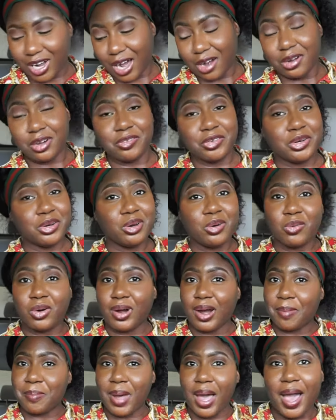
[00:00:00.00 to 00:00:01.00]
I don't even know where
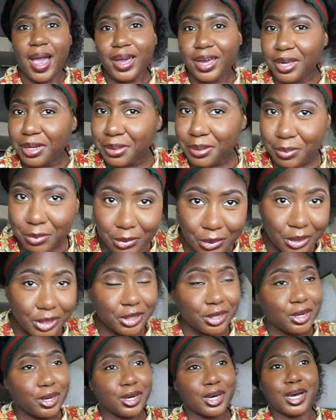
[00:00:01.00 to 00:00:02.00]
I'm at anymore,
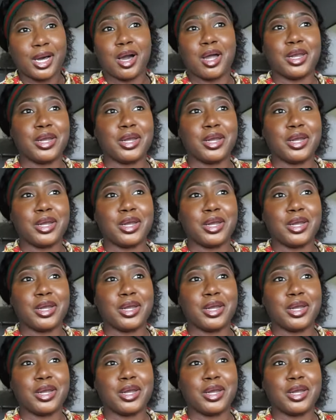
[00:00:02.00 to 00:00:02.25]
y'all.